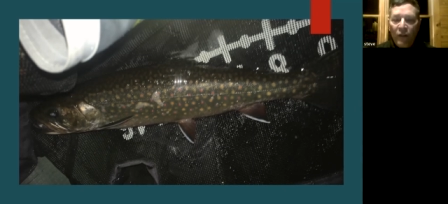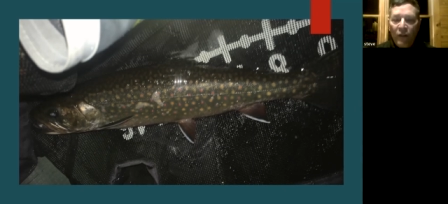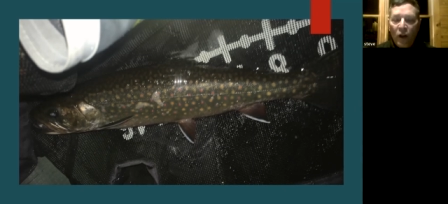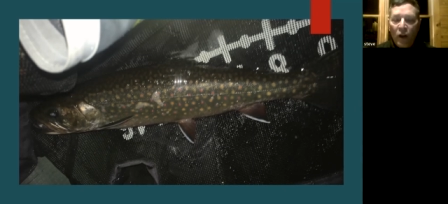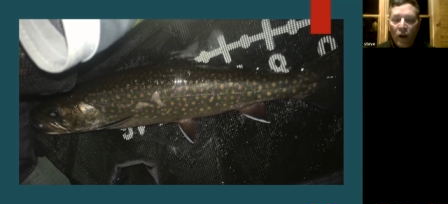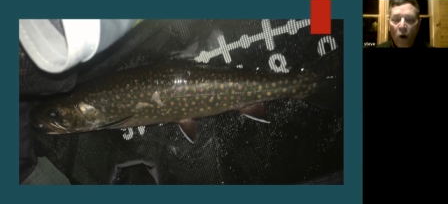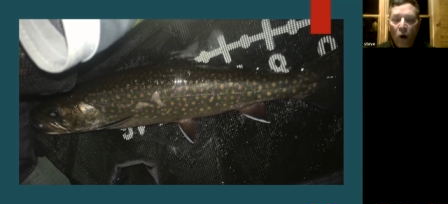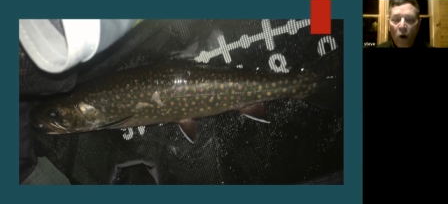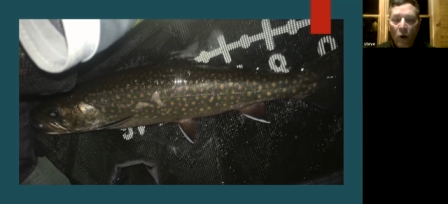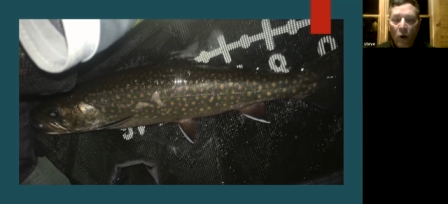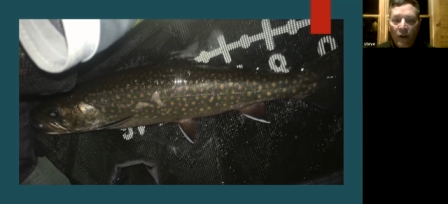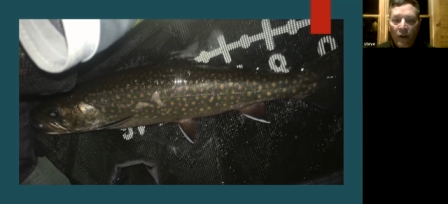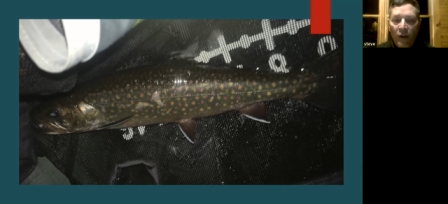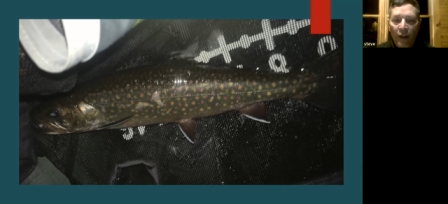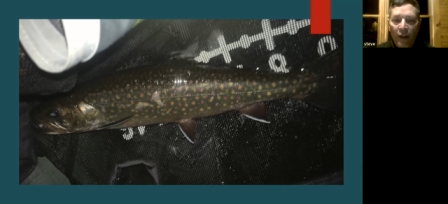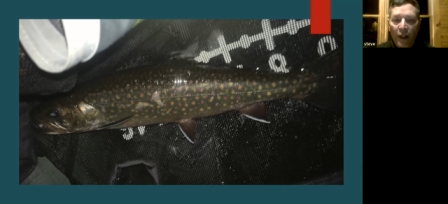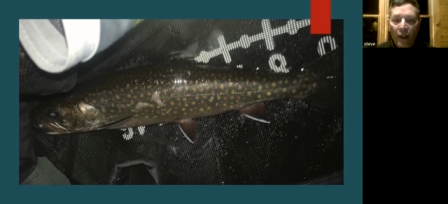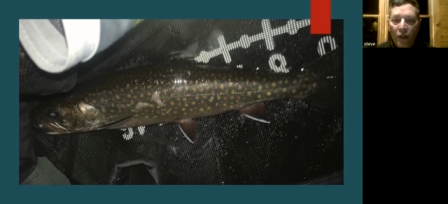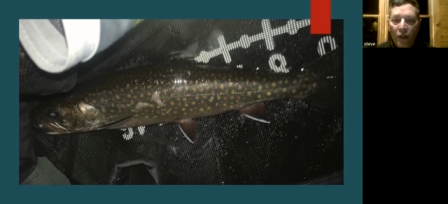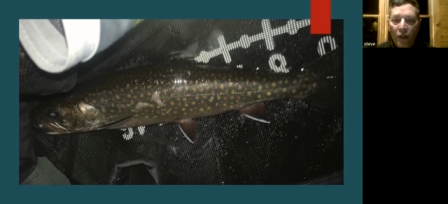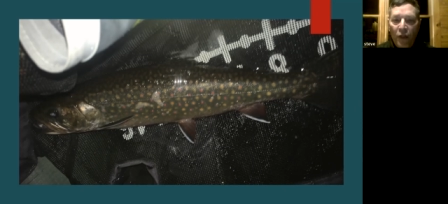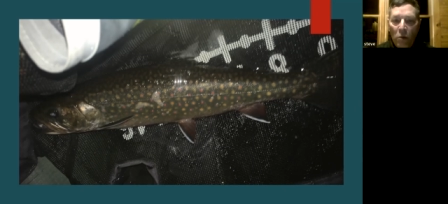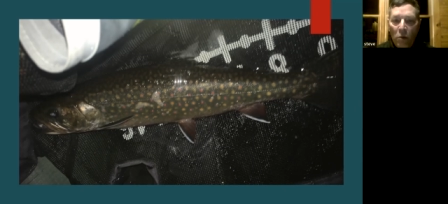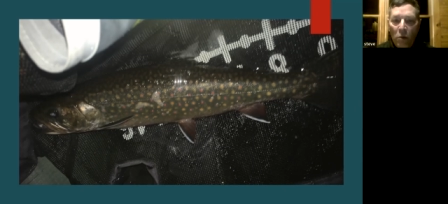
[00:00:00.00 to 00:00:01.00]
to go into their
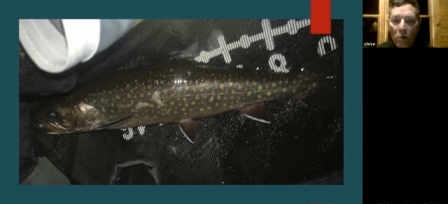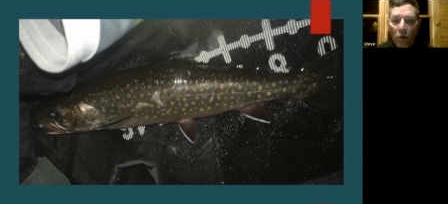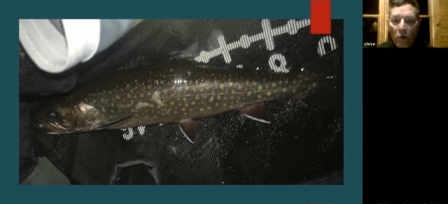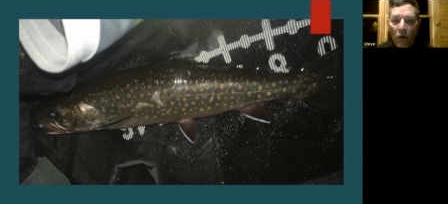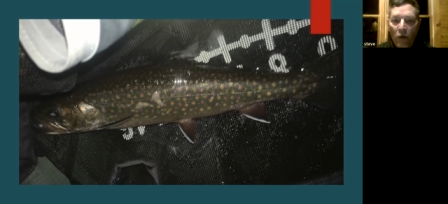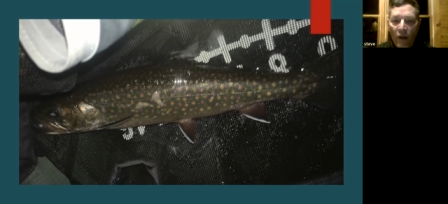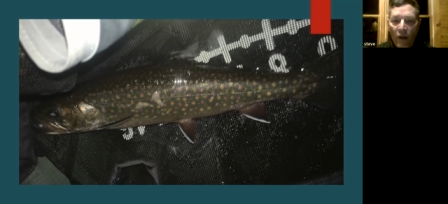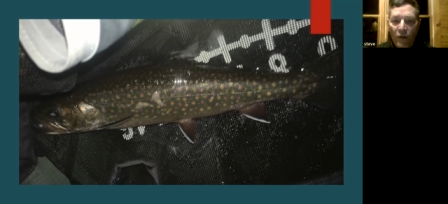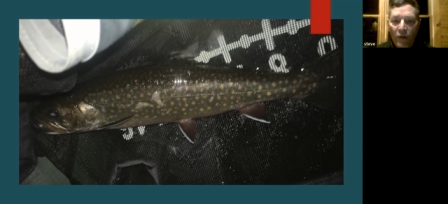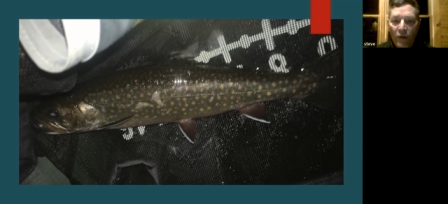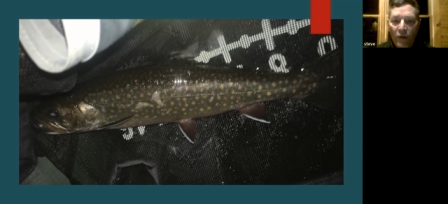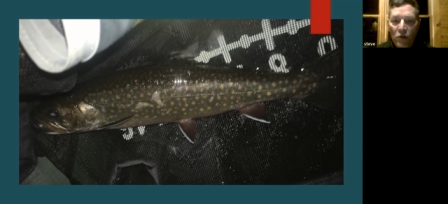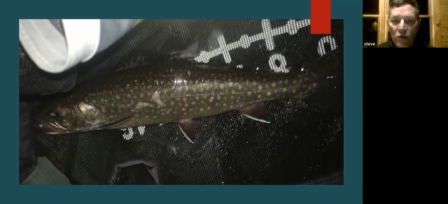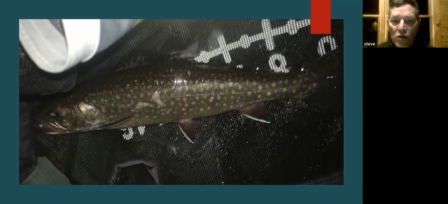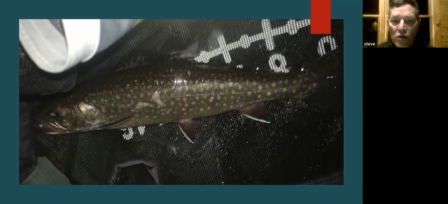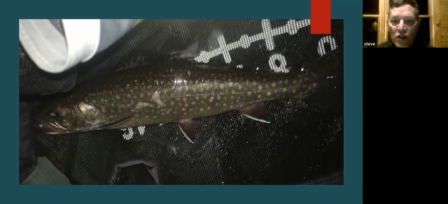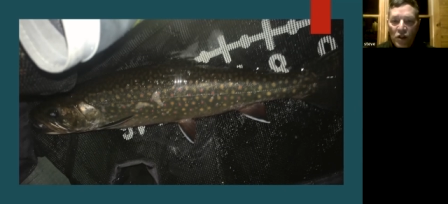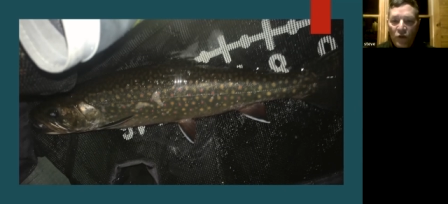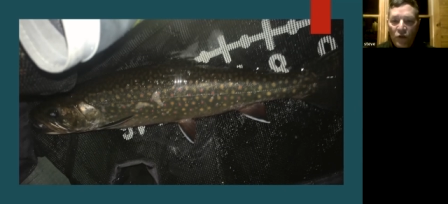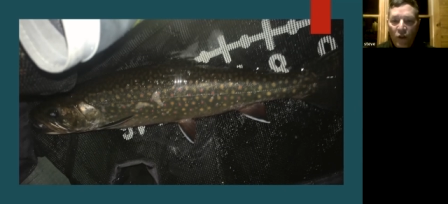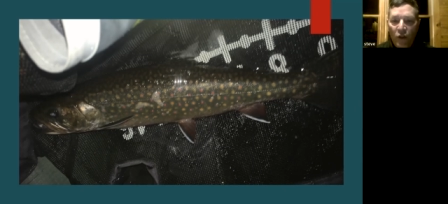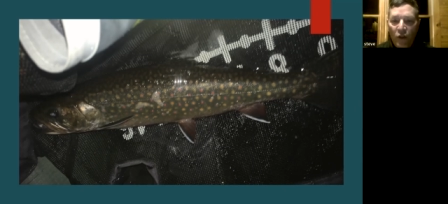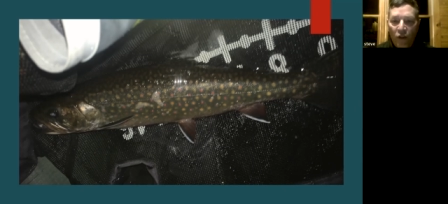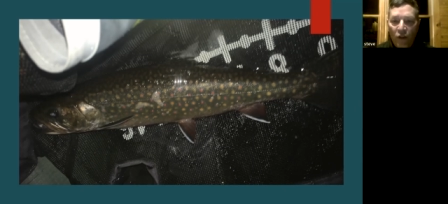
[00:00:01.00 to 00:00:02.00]
thermal
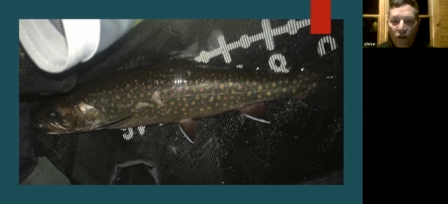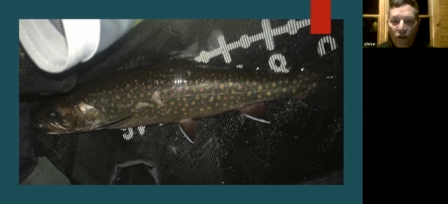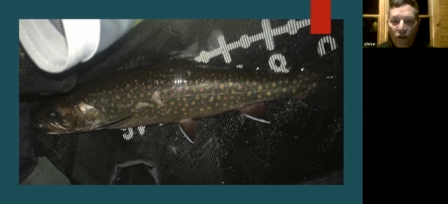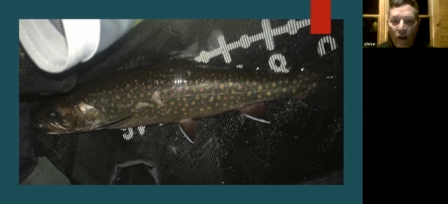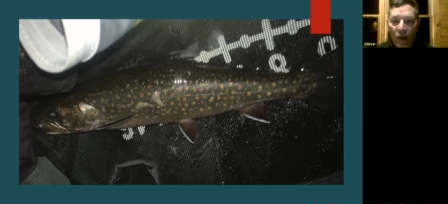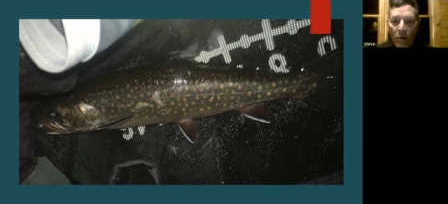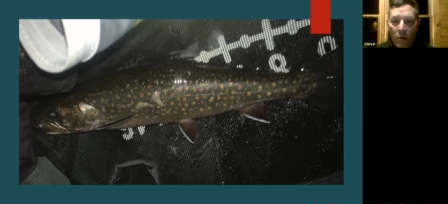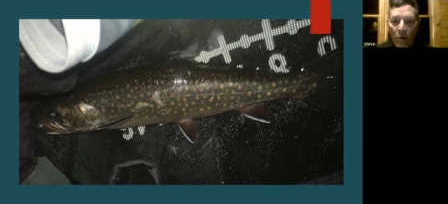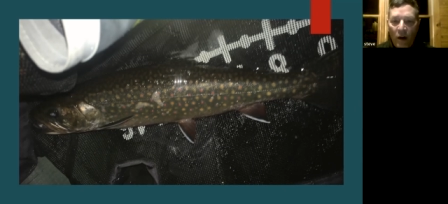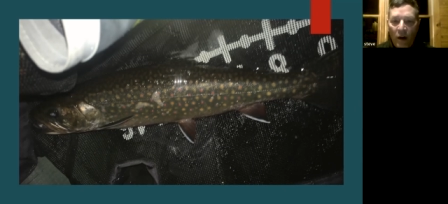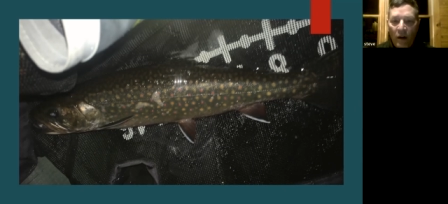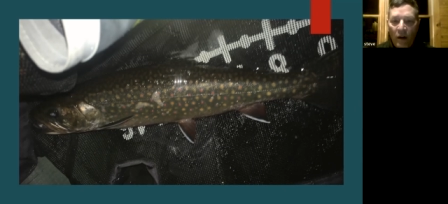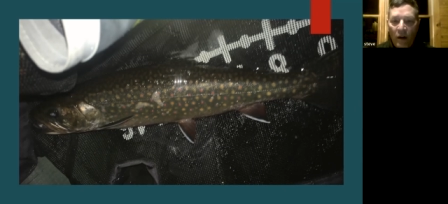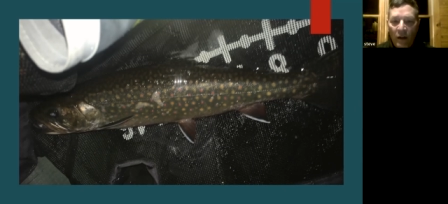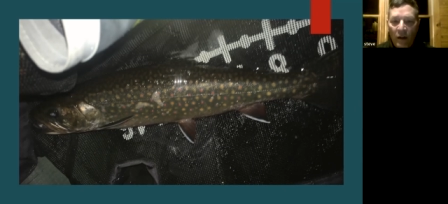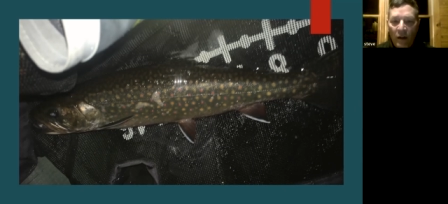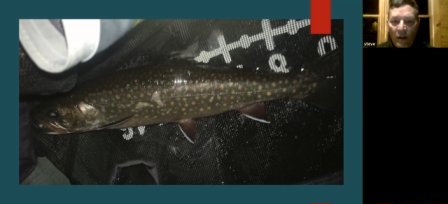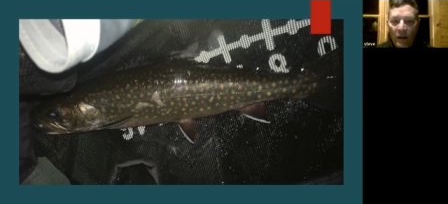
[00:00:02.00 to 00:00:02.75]
refuges for the summer.